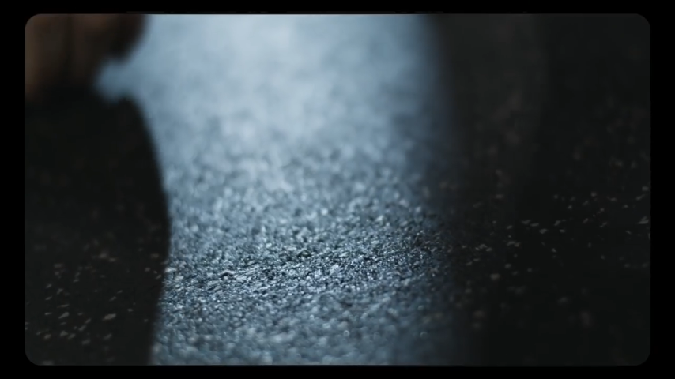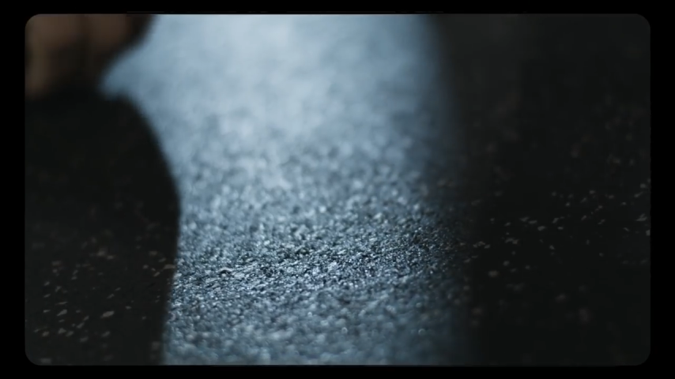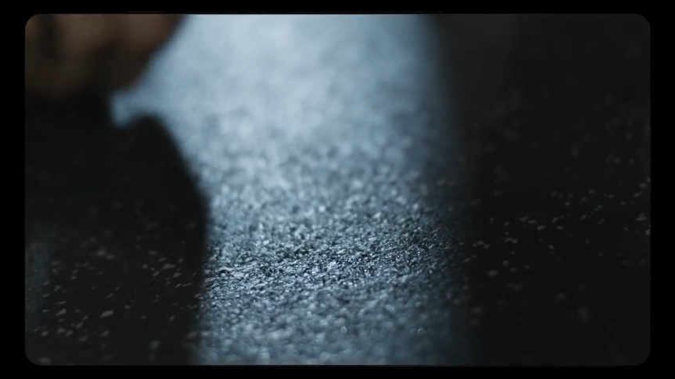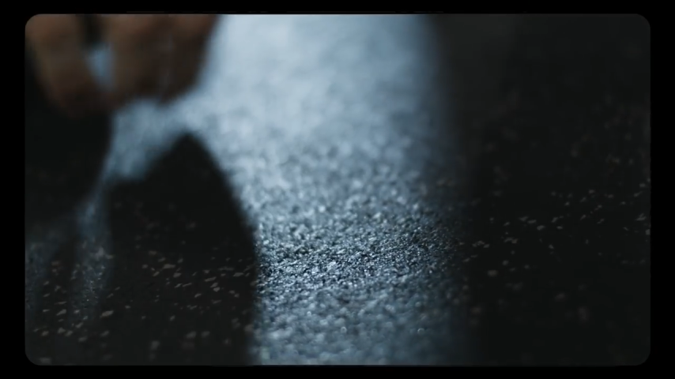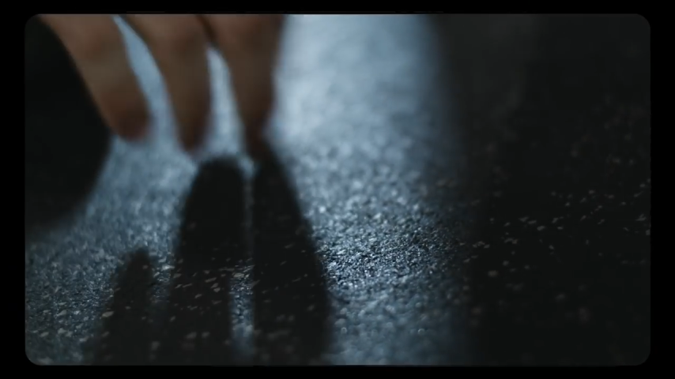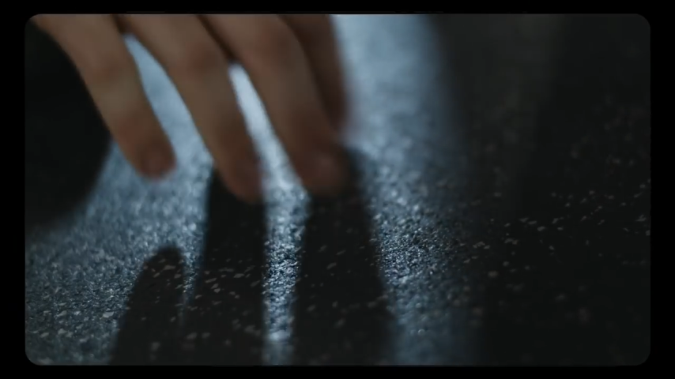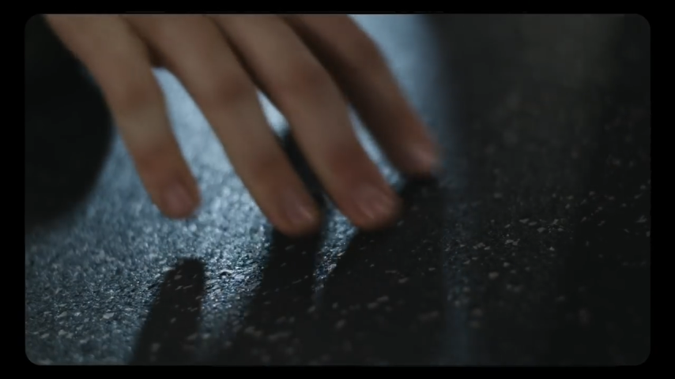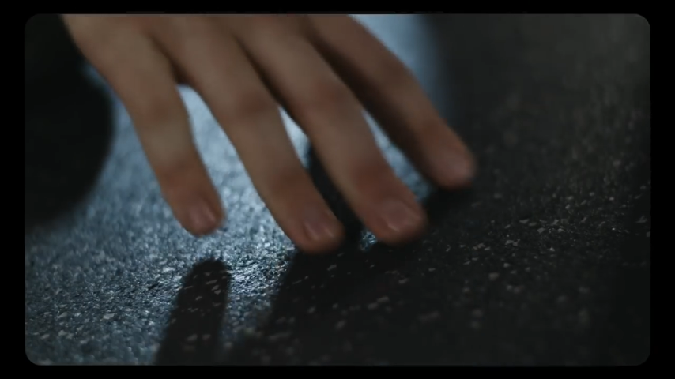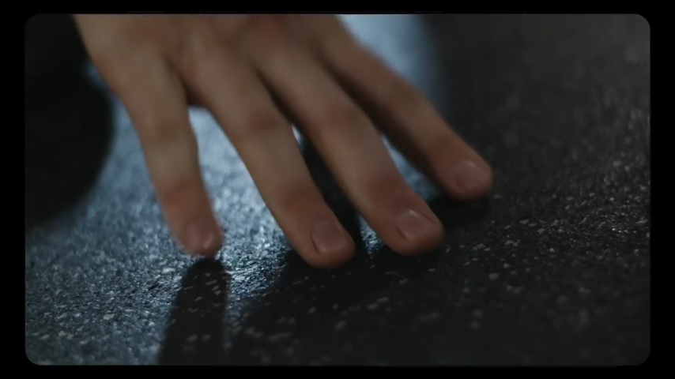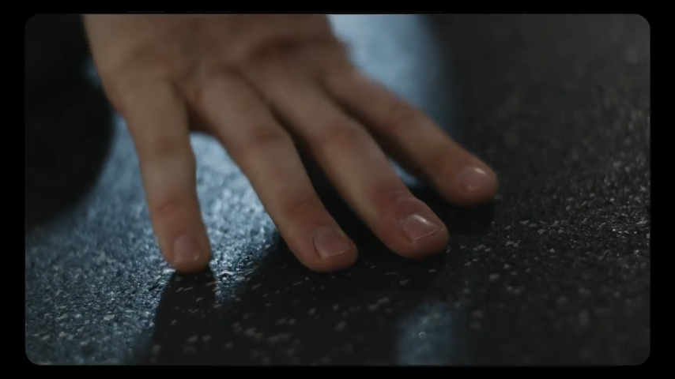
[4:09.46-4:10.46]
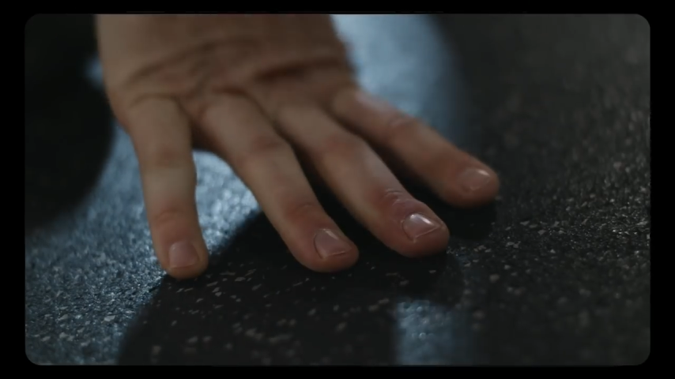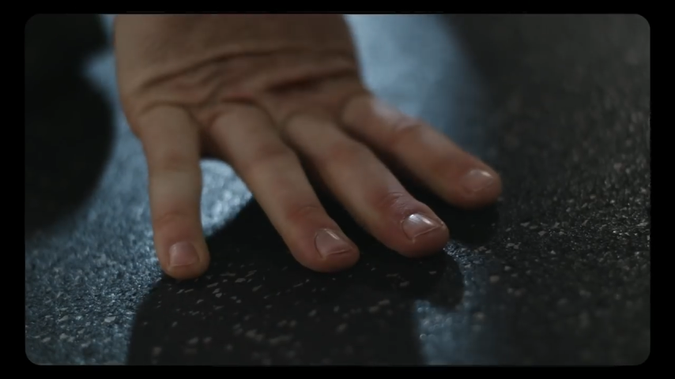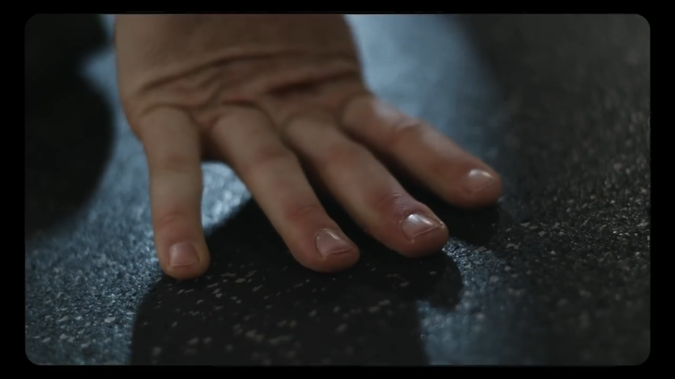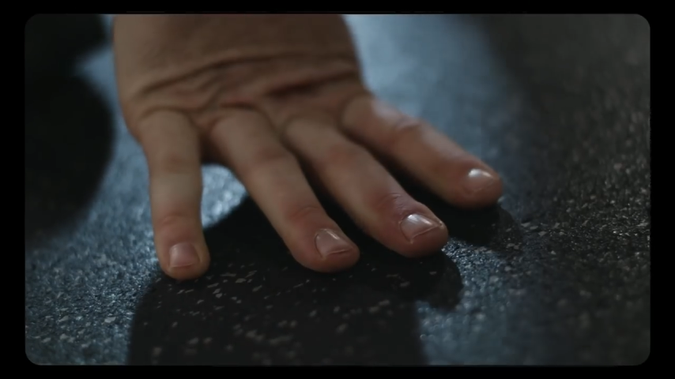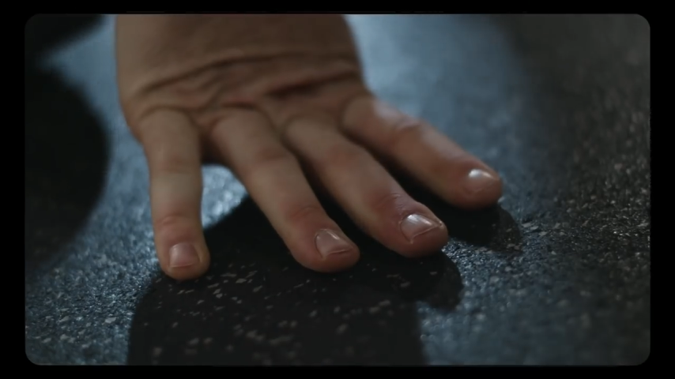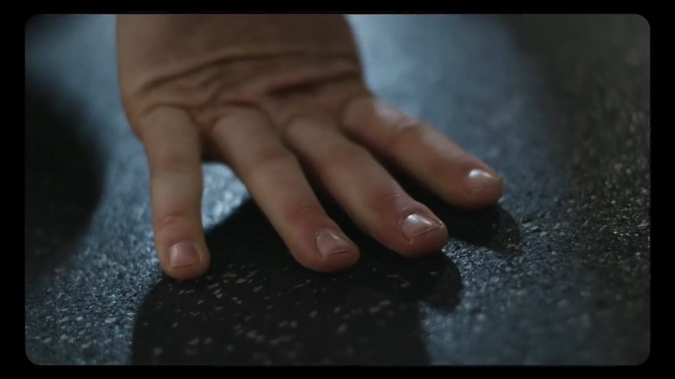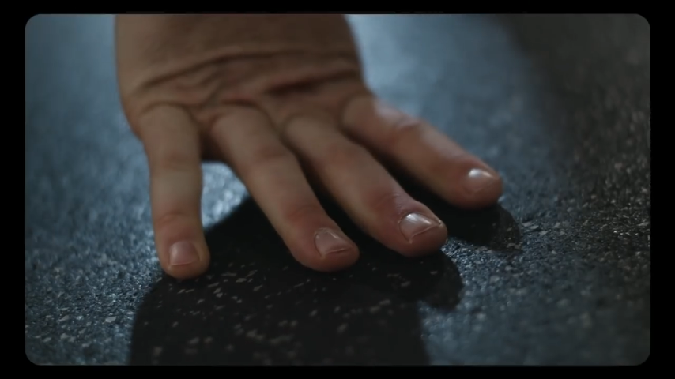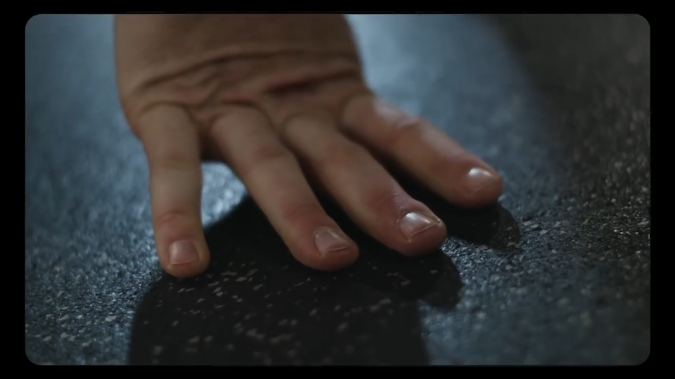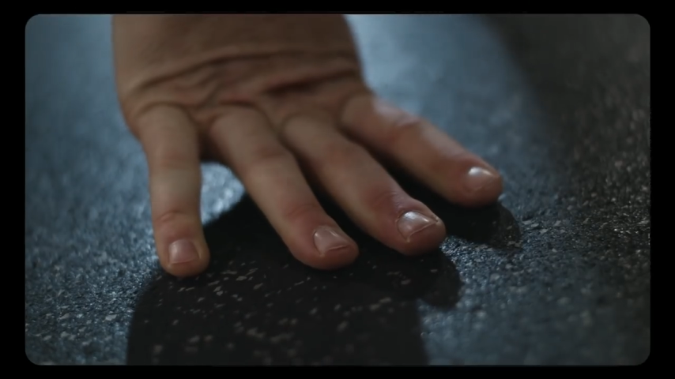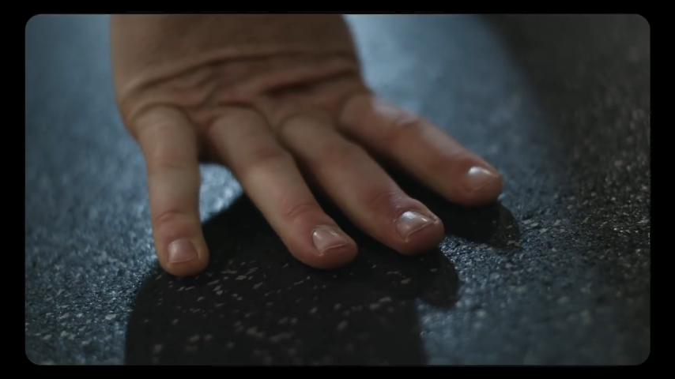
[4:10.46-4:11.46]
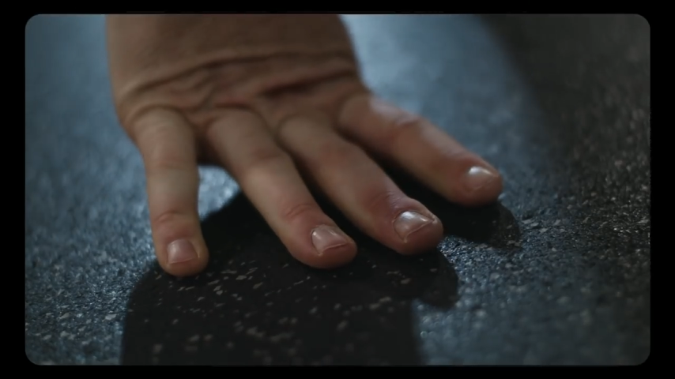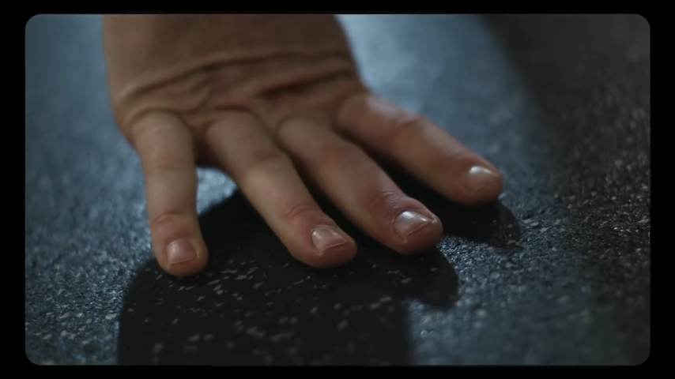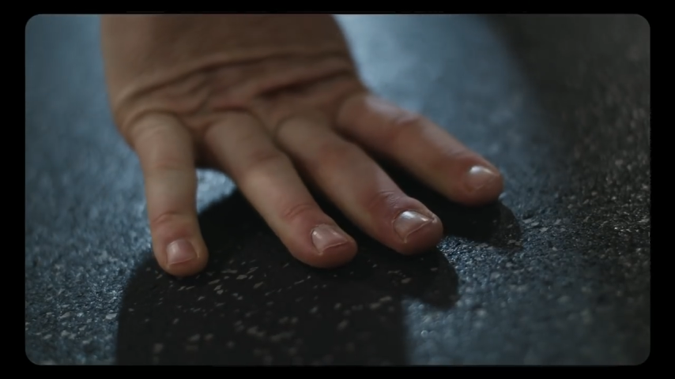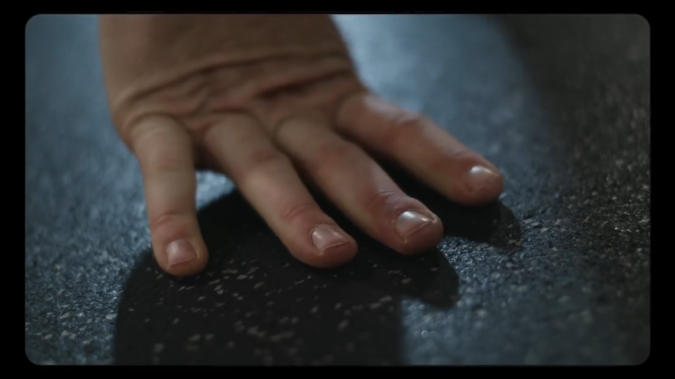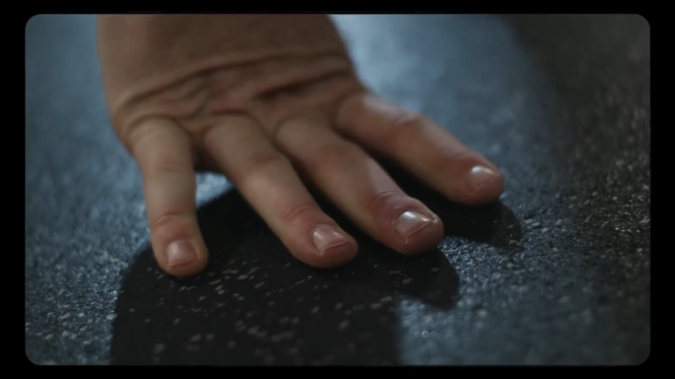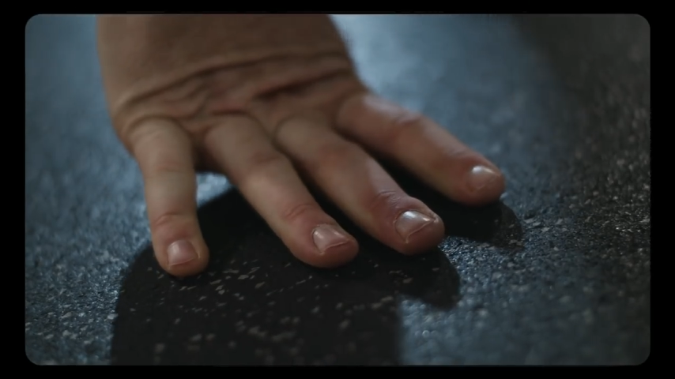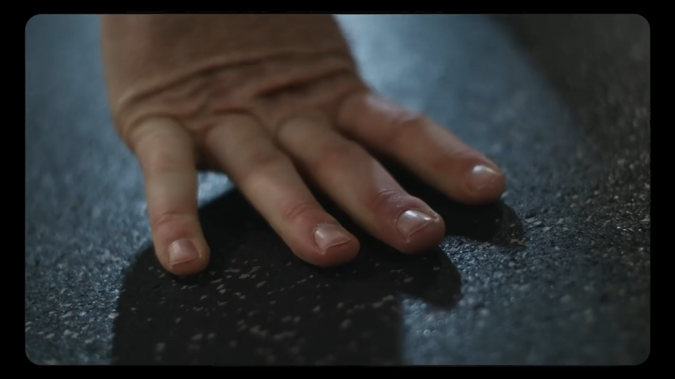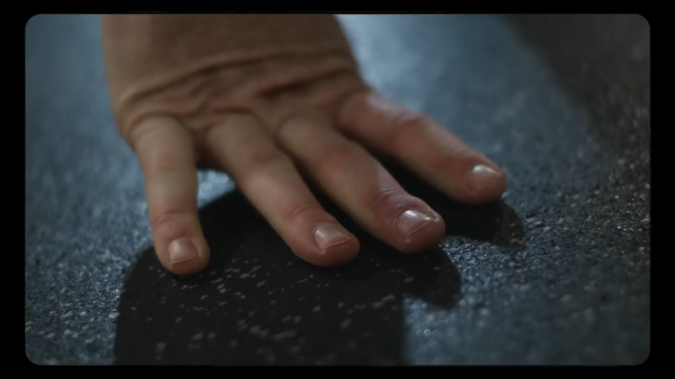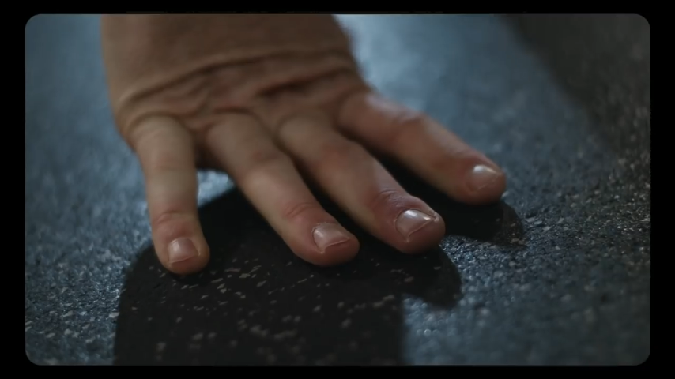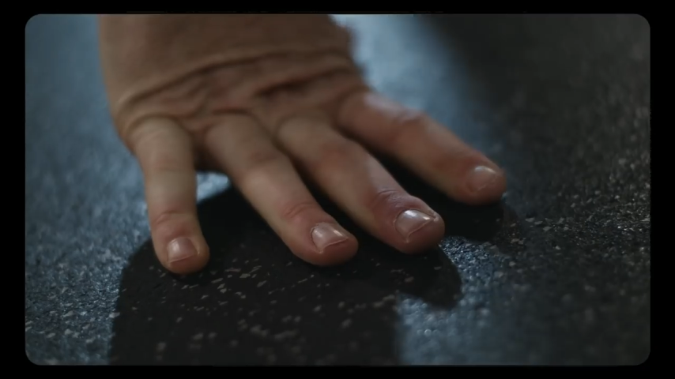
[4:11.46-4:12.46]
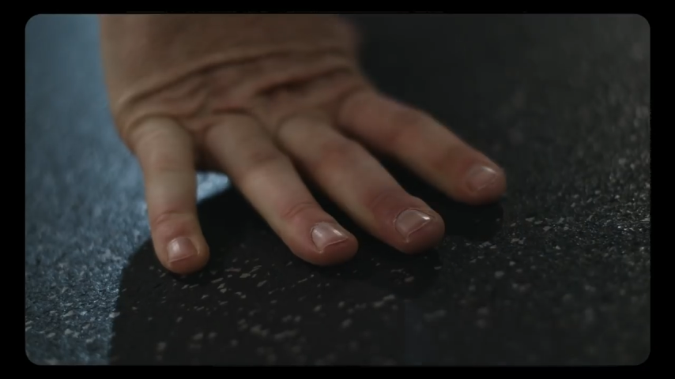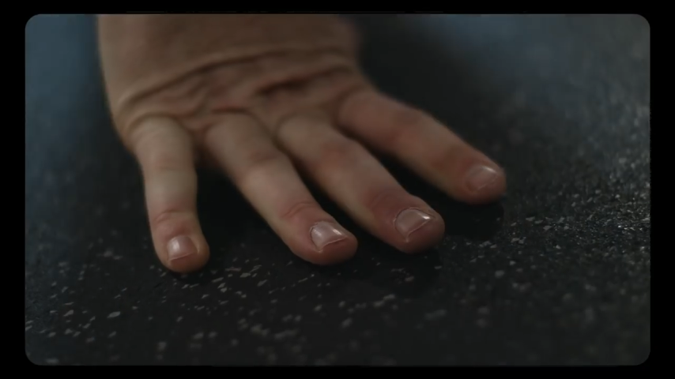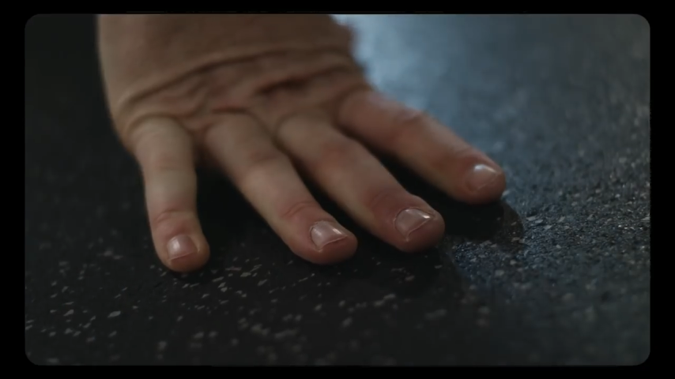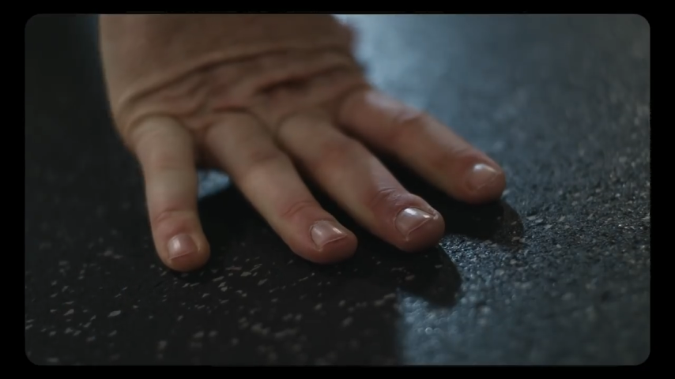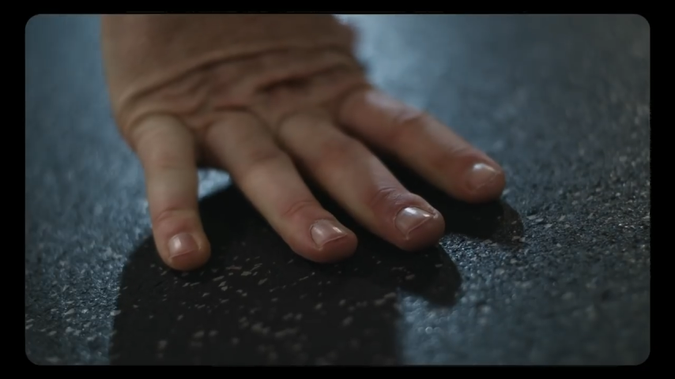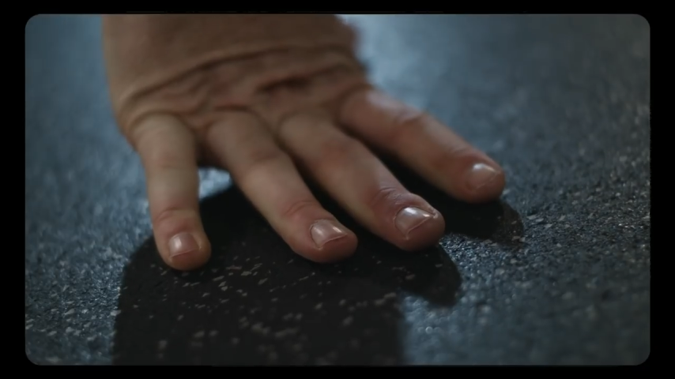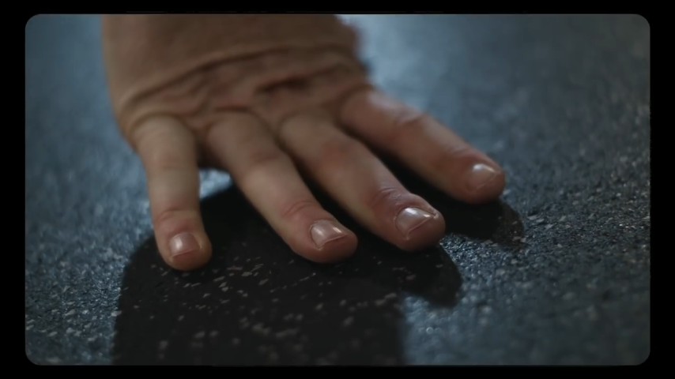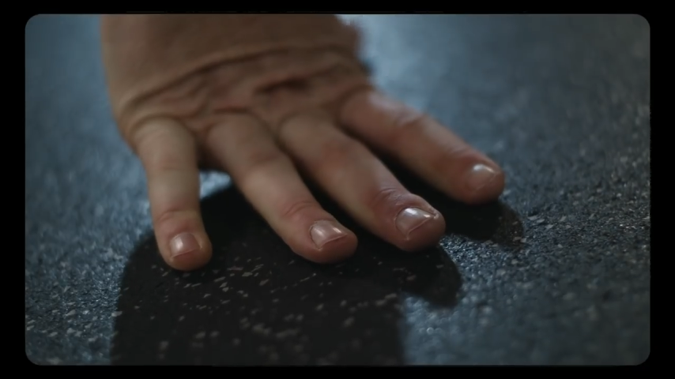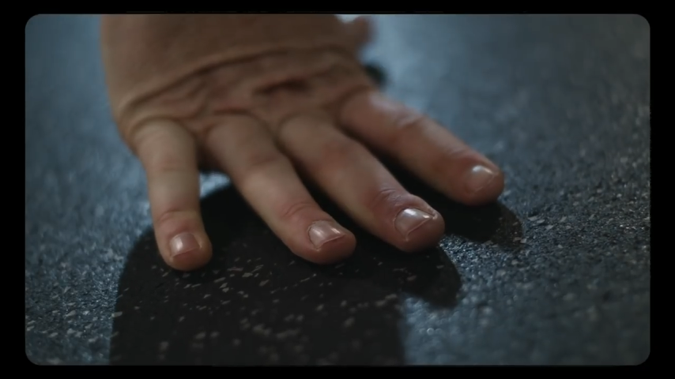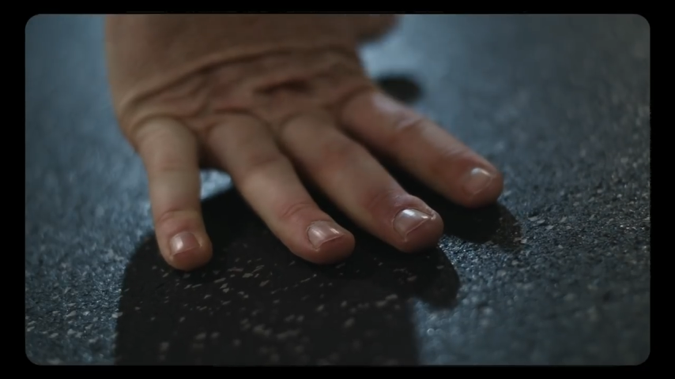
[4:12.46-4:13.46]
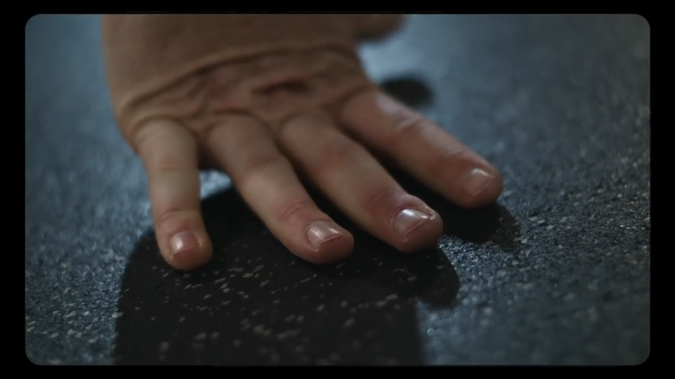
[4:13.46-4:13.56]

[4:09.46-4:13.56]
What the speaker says: Nobody's mouth can be seen.